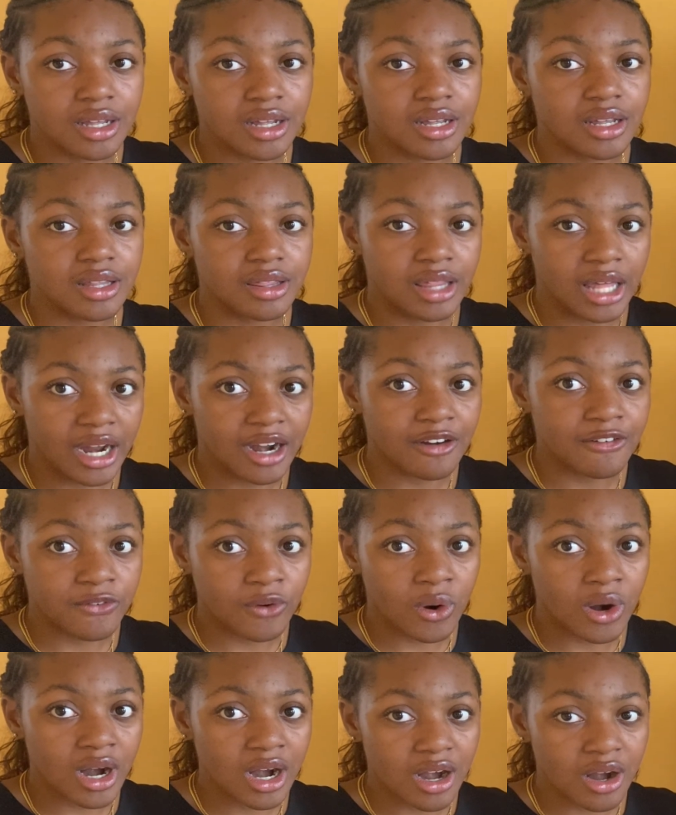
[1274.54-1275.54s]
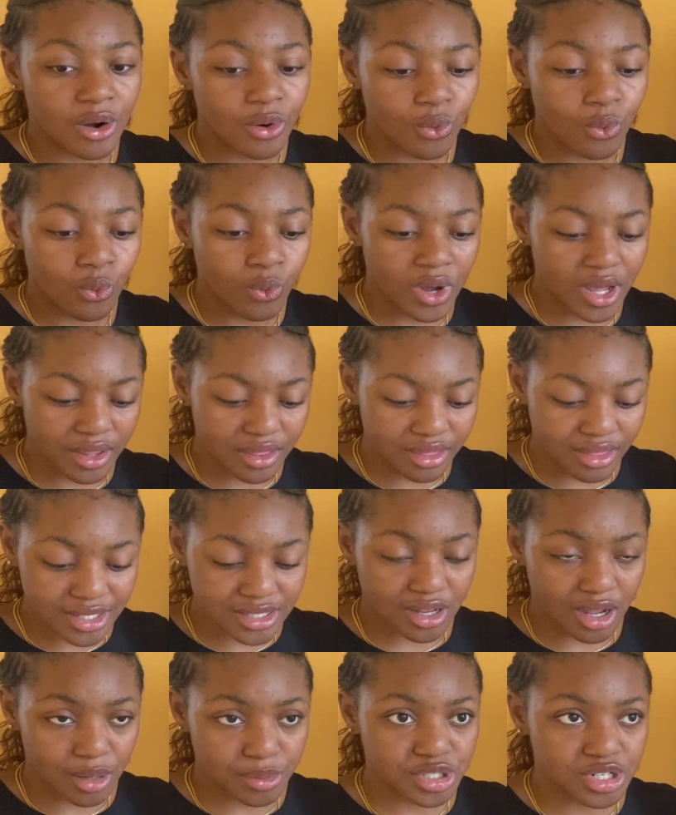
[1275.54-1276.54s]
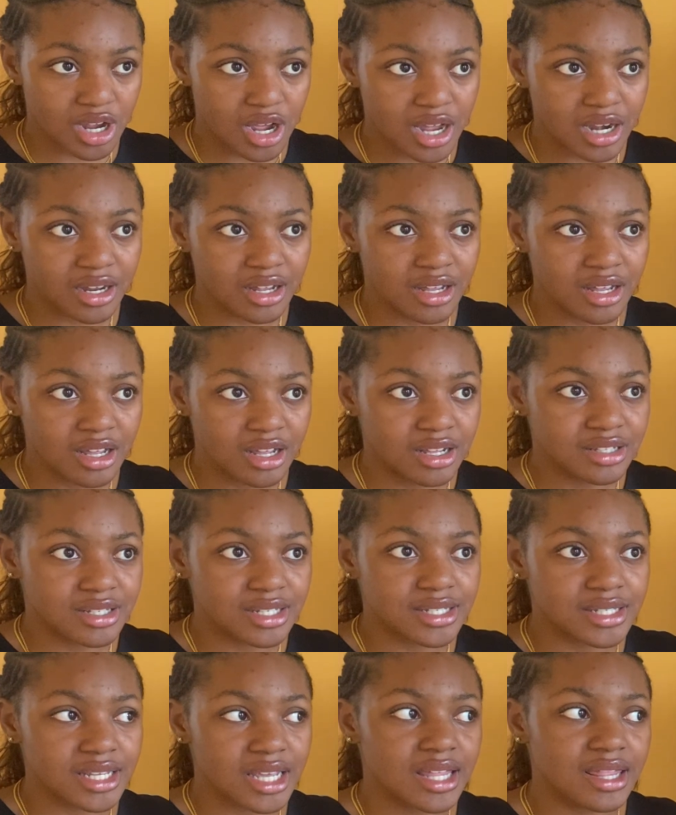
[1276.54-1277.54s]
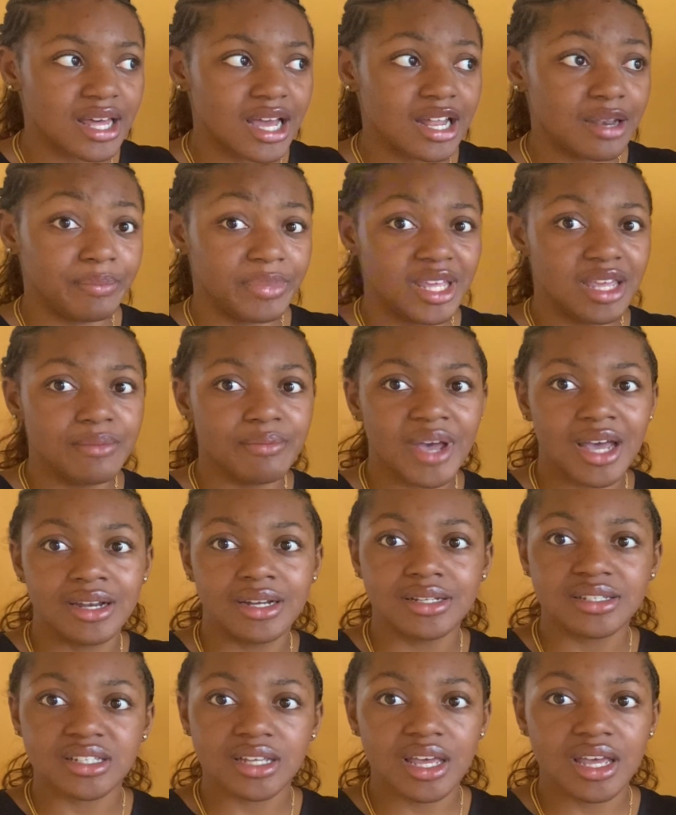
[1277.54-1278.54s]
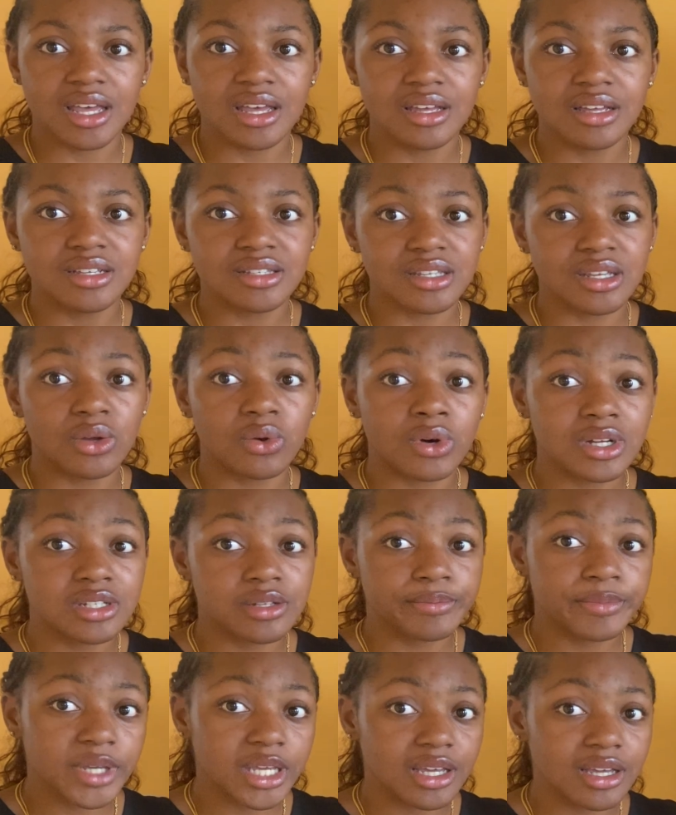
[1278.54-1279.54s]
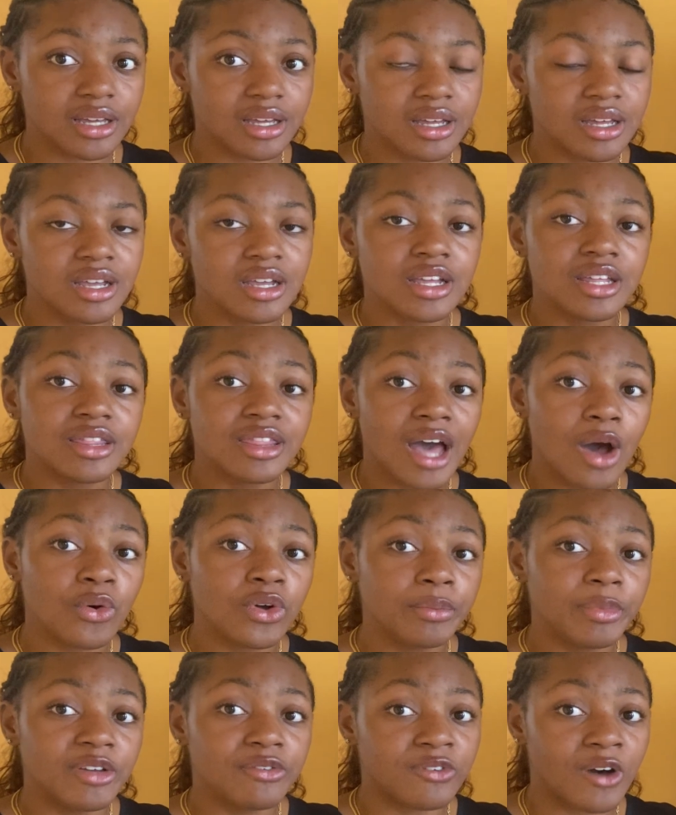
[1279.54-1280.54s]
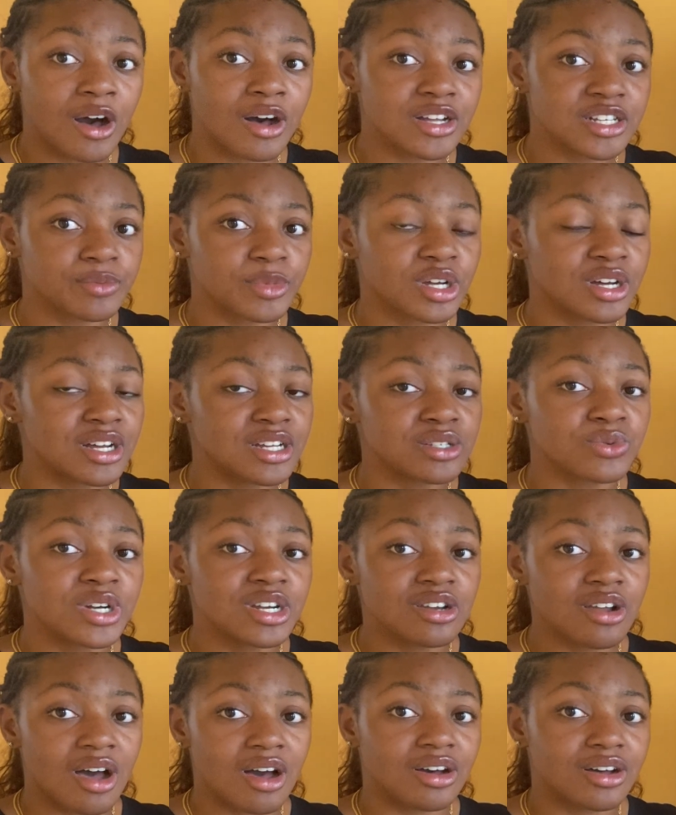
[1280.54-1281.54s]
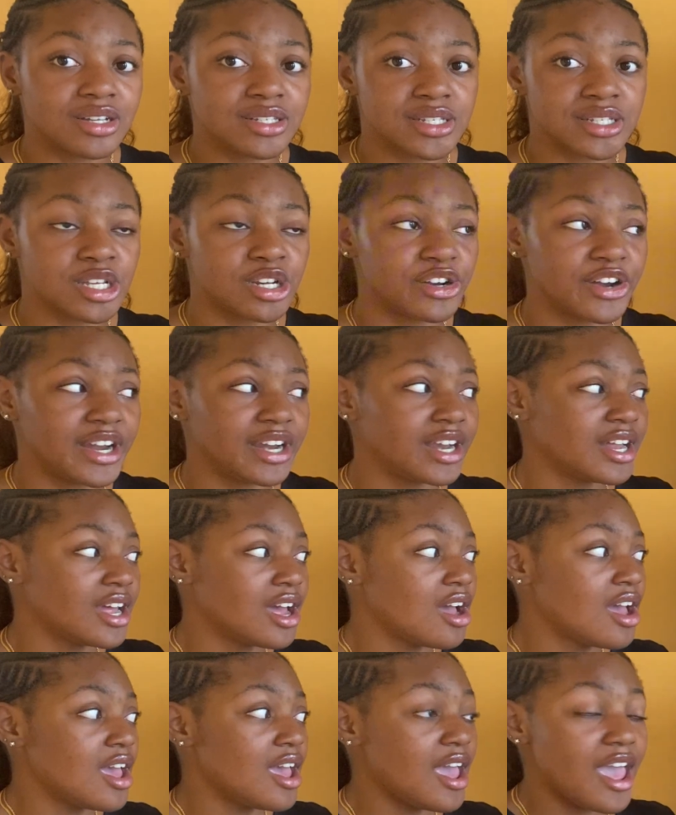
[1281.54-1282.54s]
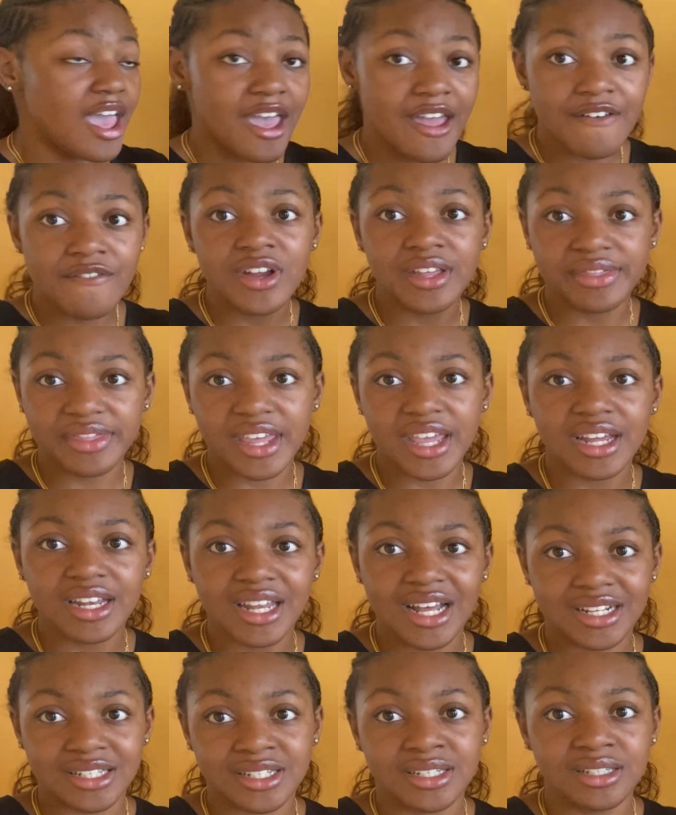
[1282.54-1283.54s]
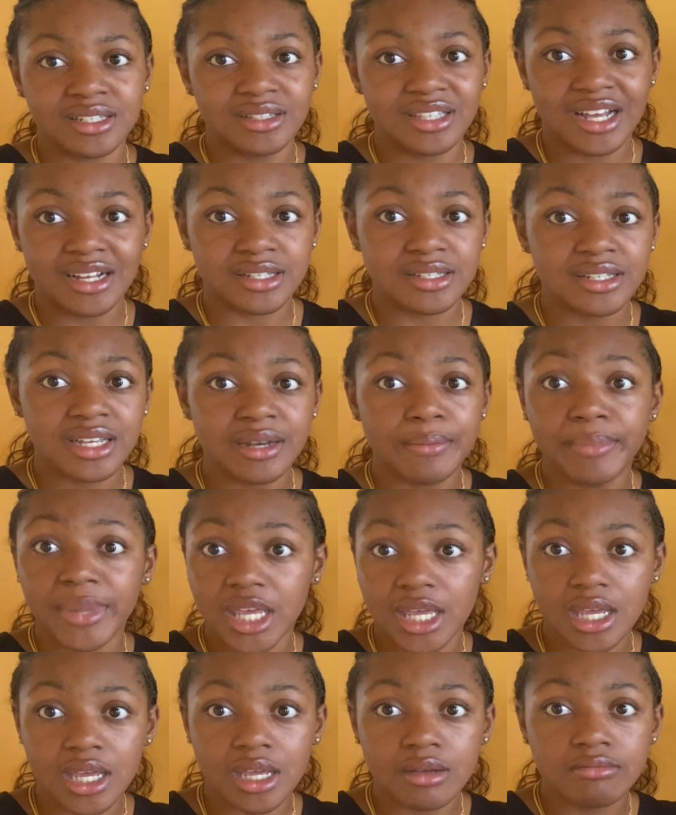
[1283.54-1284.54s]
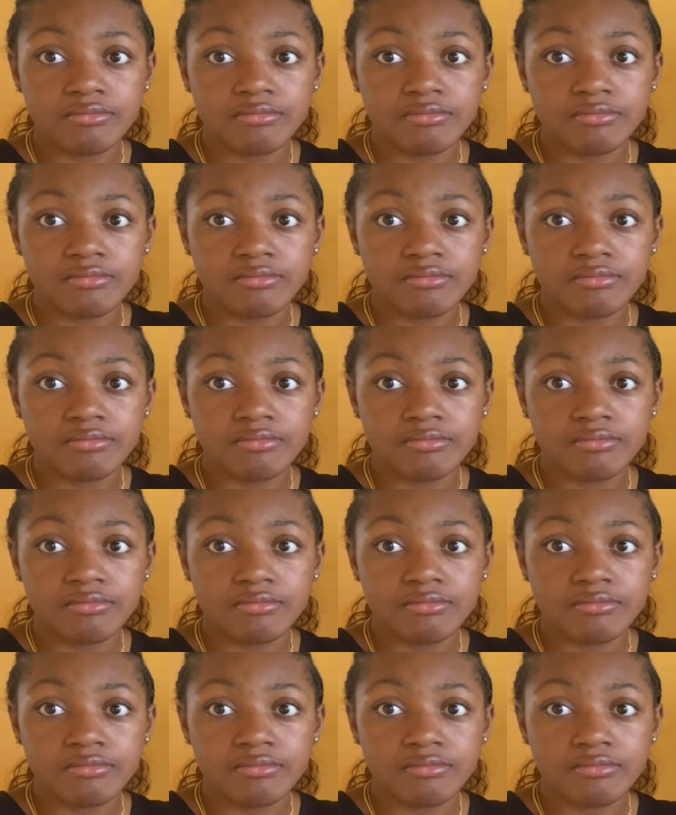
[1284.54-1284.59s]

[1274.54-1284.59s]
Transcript: Therefore, with this option, to say that B minus A is equal to B, that would be false because we're not considering everything that is in B.